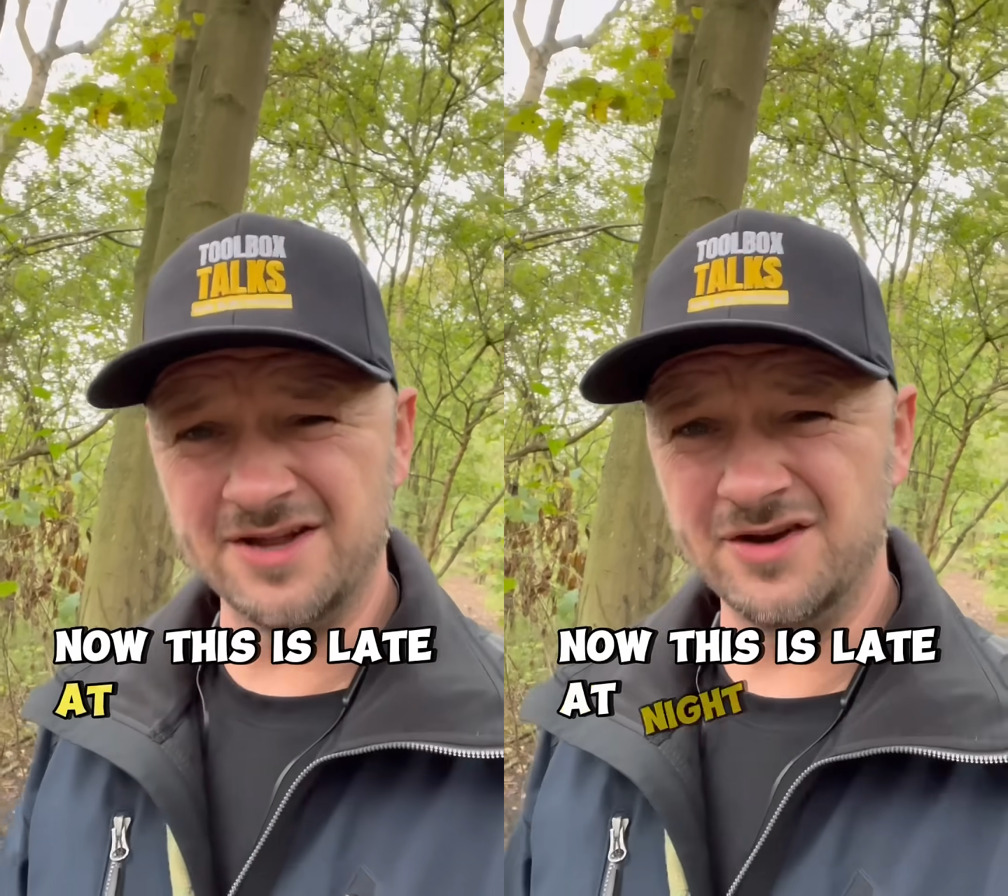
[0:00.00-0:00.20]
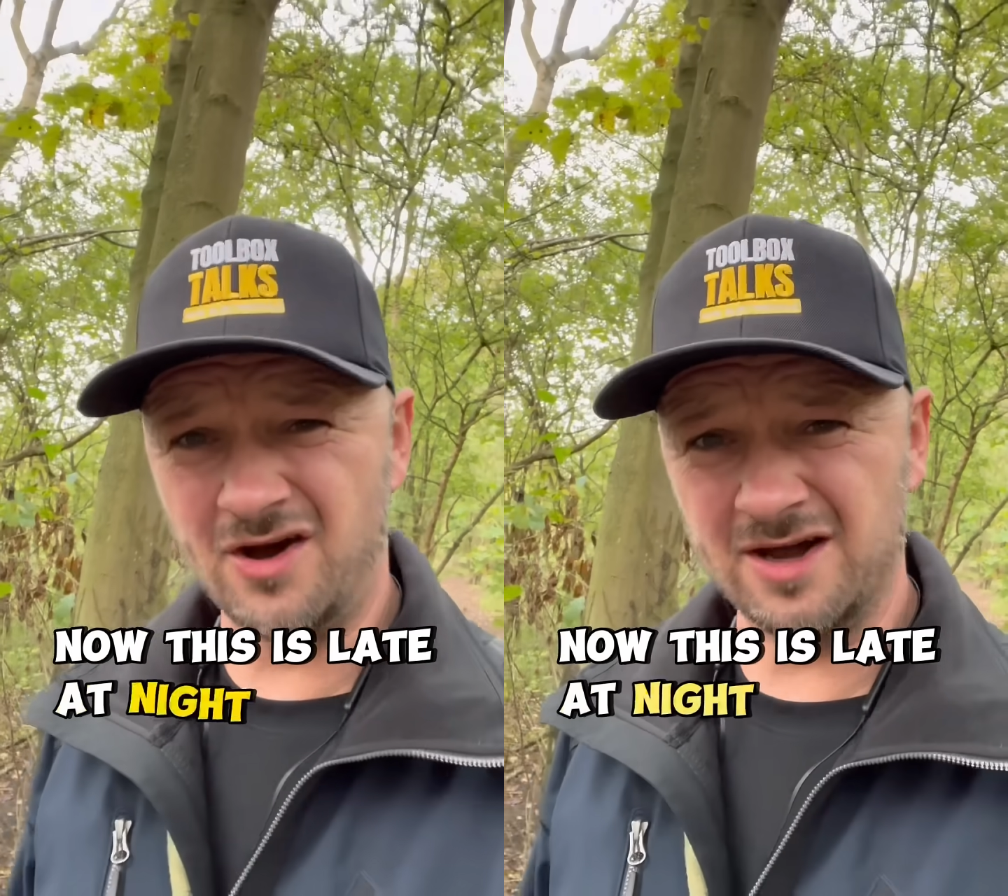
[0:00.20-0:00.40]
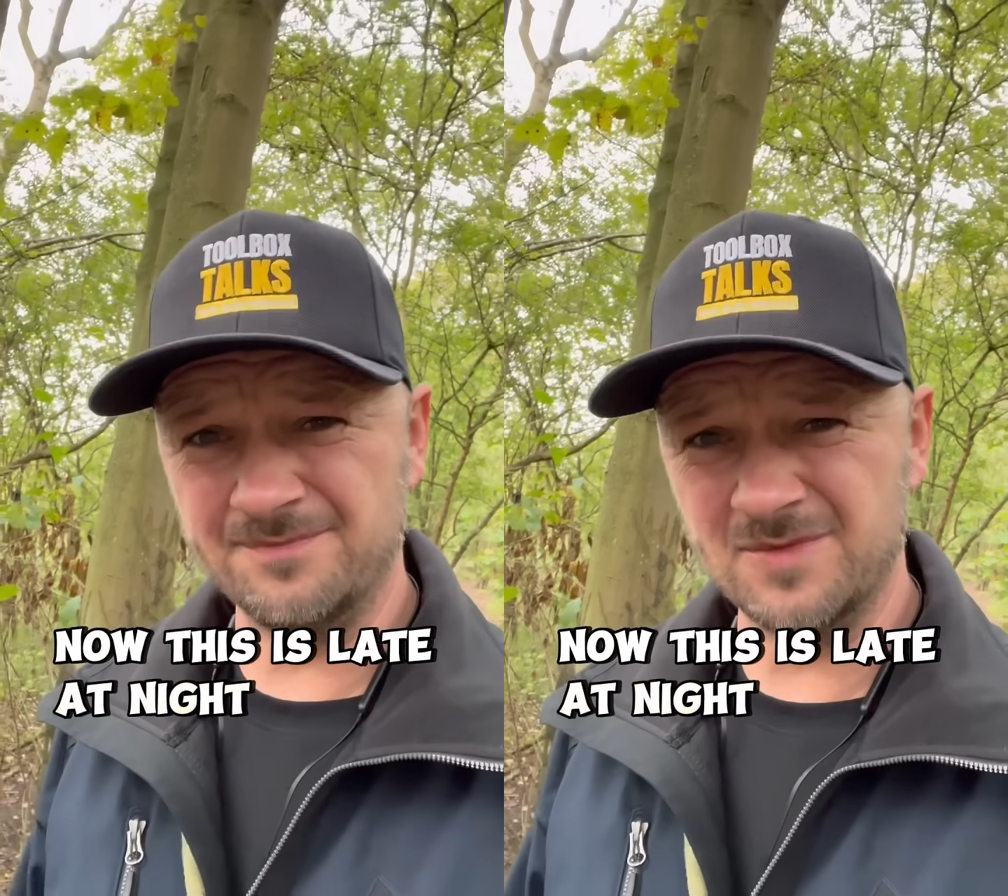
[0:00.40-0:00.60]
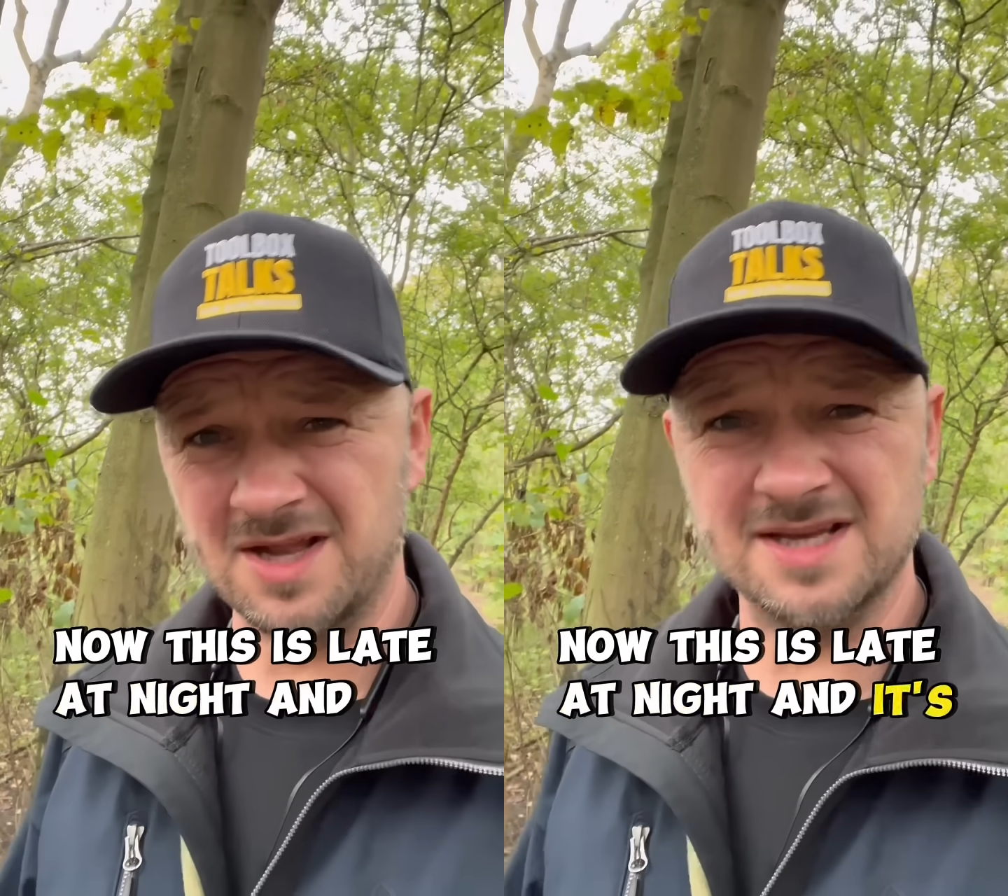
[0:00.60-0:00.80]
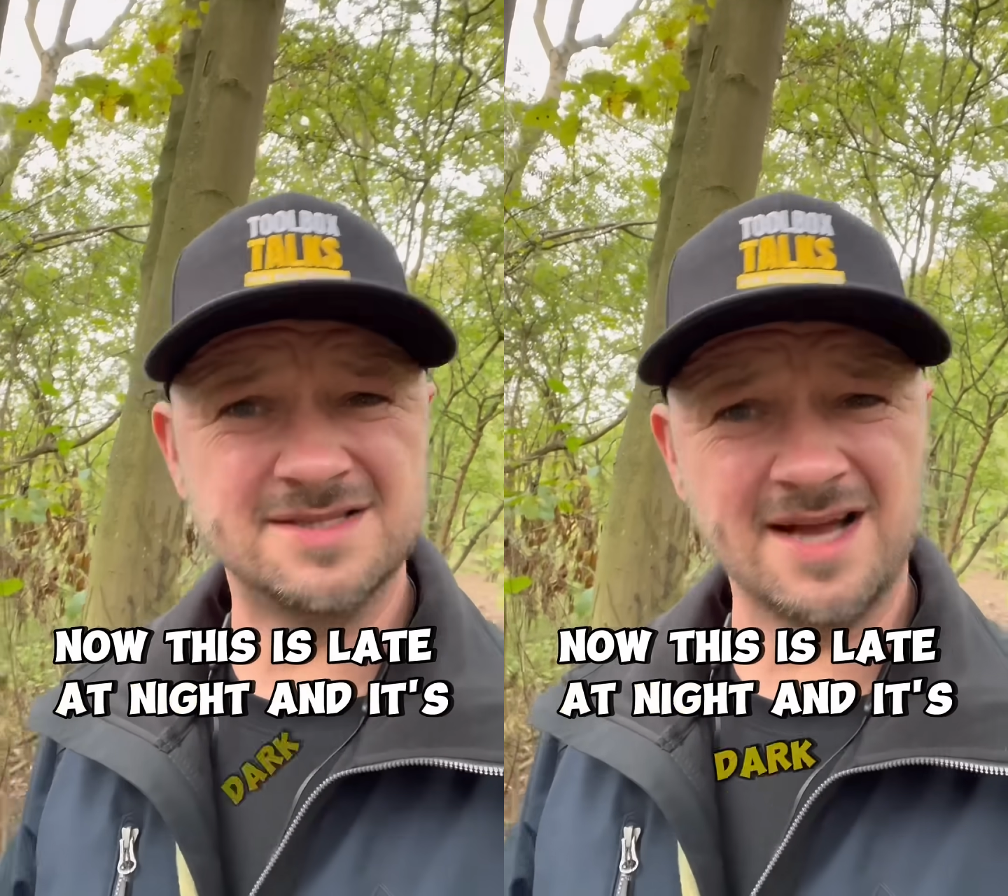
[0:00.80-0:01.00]
night and
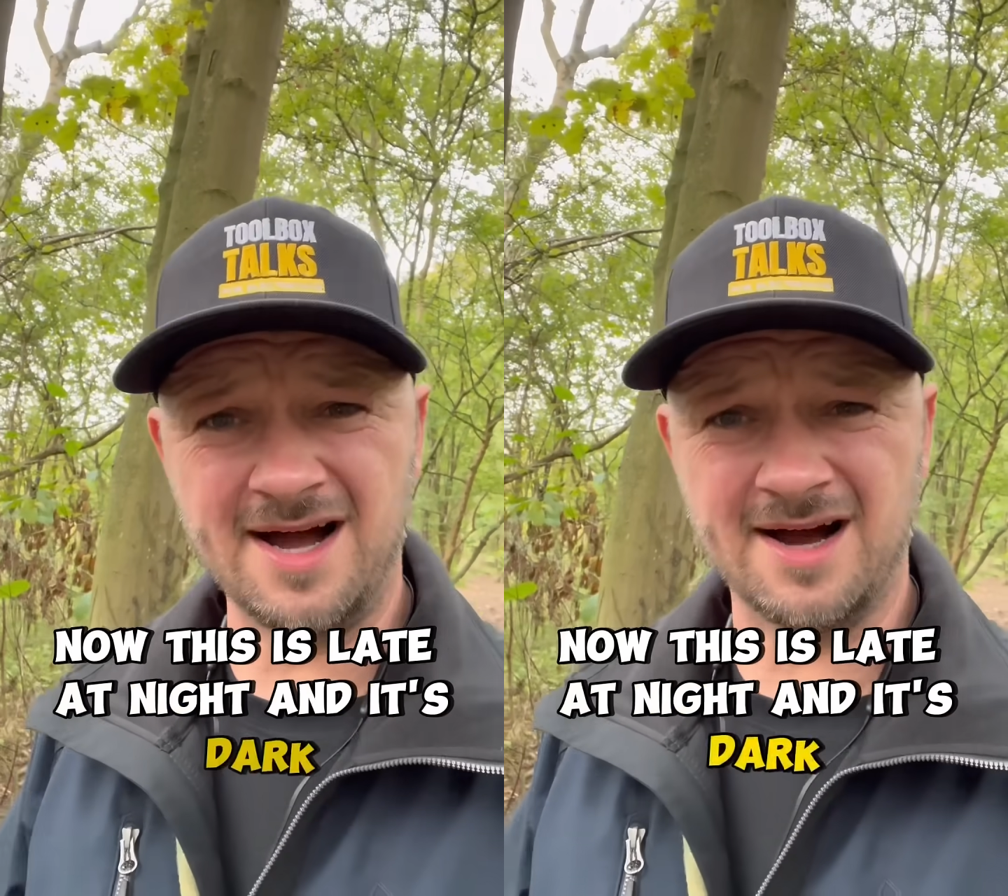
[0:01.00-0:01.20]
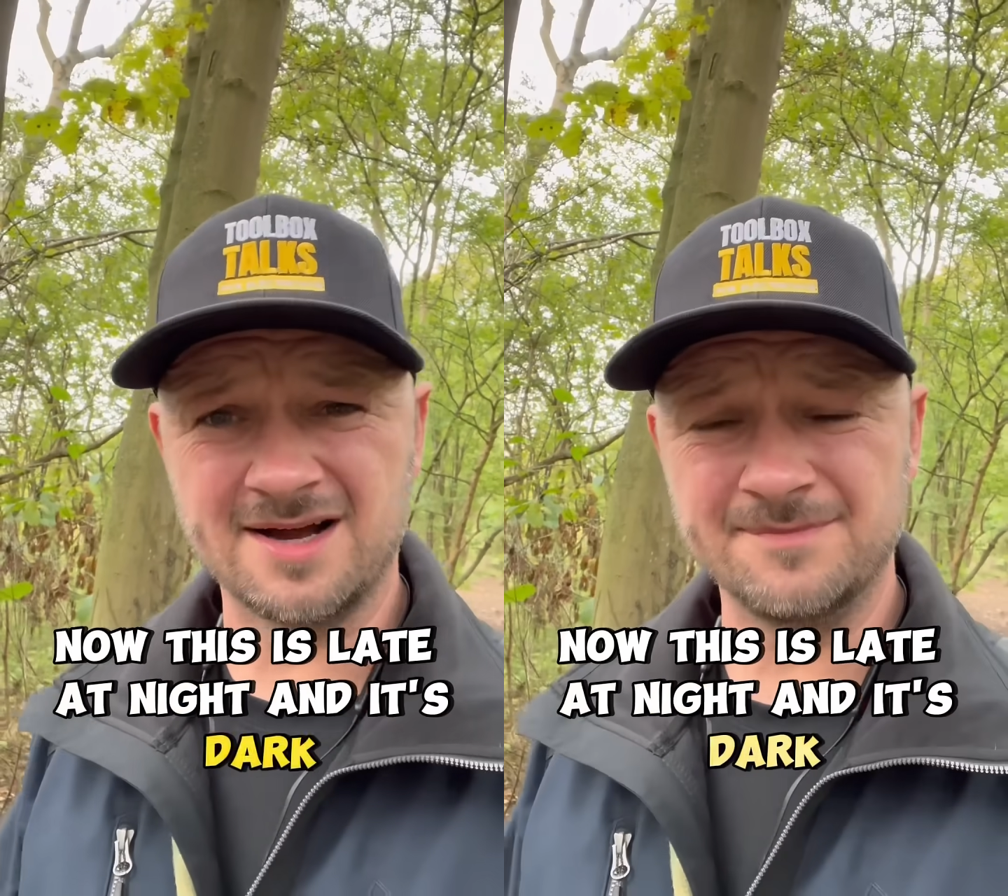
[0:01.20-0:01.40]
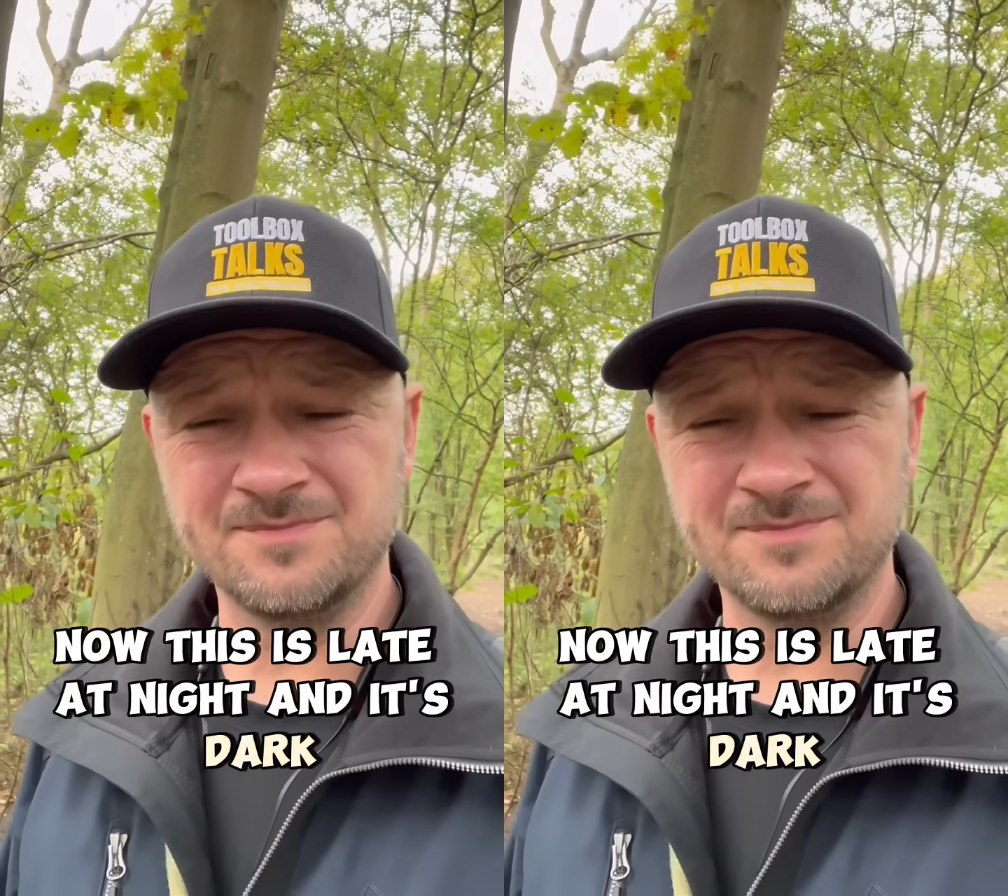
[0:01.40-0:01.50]
it's dark,